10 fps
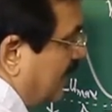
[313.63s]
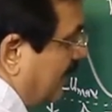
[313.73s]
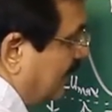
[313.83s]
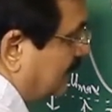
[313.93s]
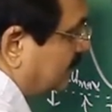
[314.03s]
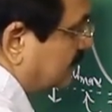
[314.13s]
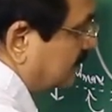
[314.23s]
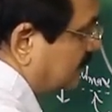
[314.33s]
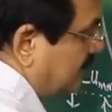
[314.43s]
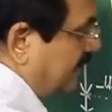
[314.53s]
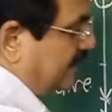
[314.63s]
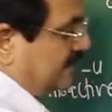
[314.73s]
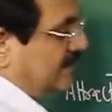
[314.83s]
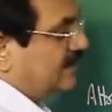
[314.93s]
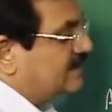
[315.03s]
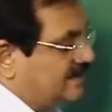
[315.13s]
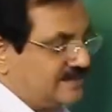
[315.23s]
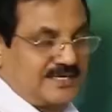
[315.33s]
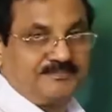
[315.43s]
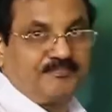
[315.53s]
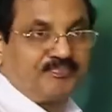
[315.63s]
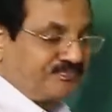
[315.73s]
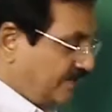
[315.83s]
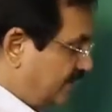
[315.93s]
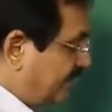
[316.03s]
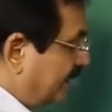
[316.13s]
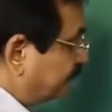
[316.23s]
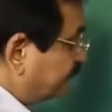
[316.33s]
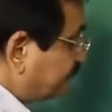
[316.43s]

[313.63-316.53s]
and there etc. these value.